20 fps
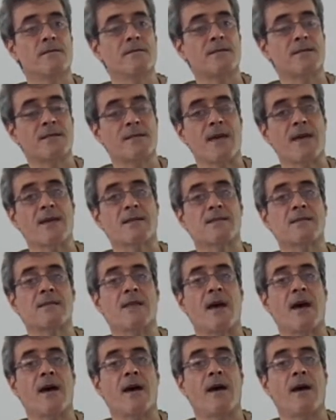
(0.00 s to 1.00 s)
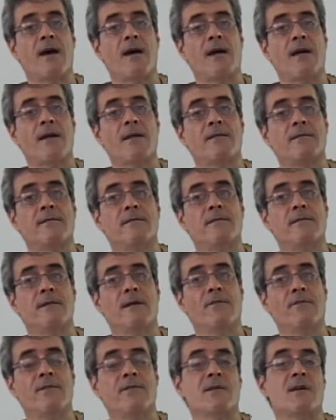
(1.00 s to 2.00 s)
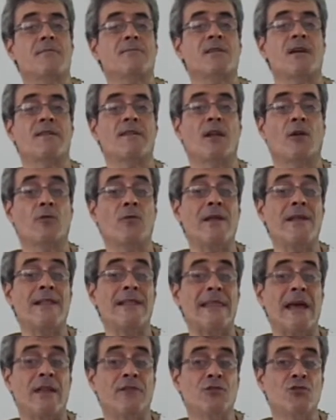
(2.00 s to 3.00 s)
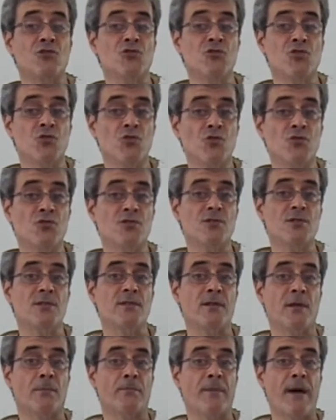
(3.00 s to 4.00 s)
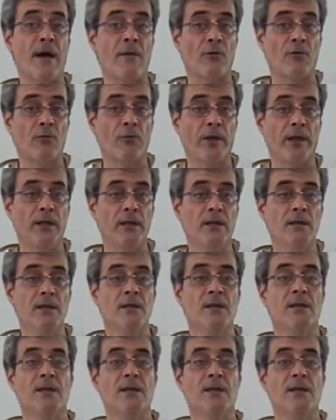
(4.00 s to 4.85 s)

says that every time that the Green Lantern uses their power green,